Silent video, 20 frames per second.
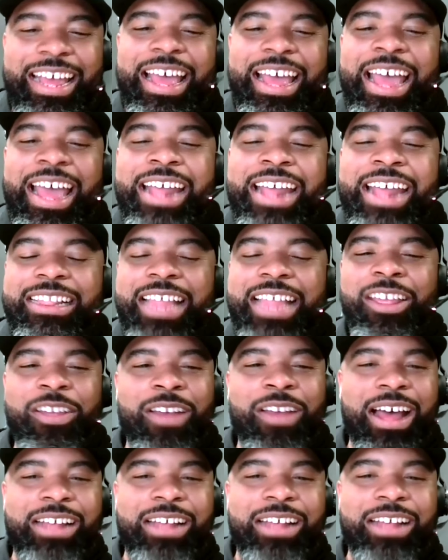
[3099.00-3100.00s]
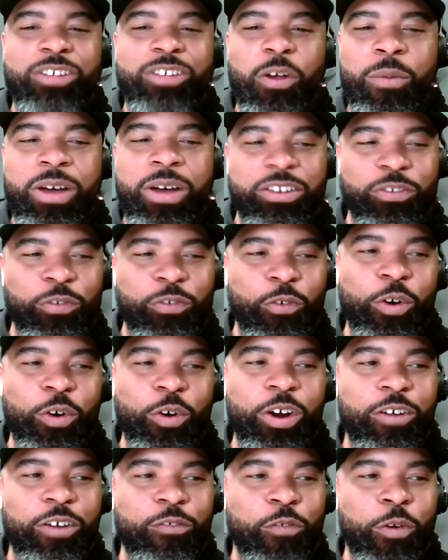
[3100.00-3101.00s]
Hey, thank you guys so much
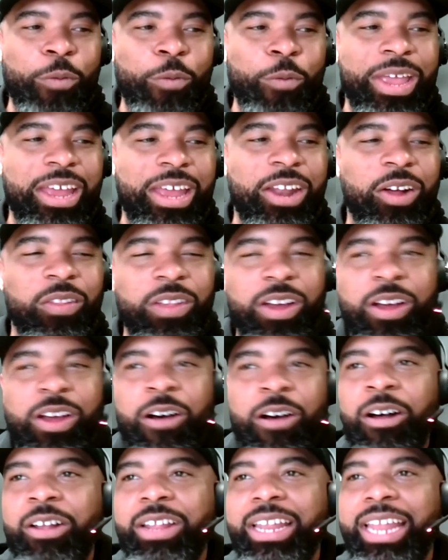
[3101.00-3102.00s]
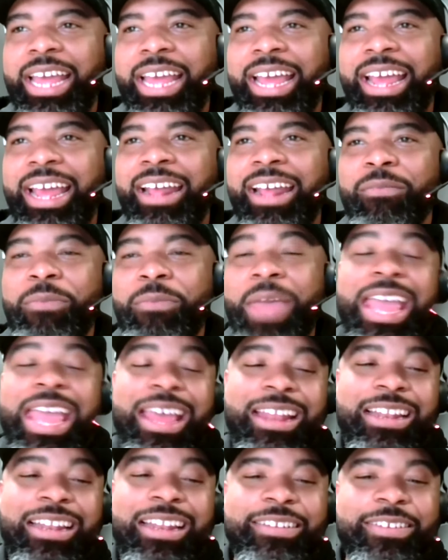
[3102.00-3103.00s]
for being on the call today. Man,